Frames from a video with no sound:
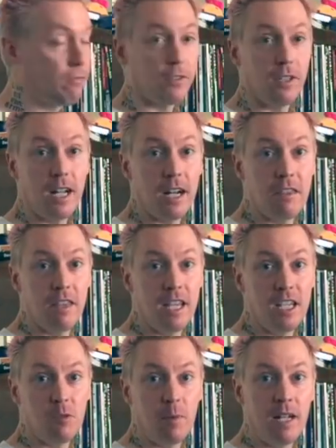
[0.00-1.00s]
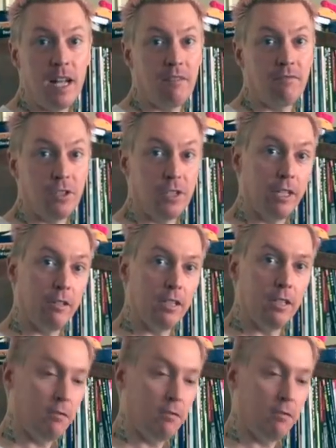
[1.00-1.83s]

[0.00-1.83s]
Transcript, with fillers: for a lot of things, but not for cereal.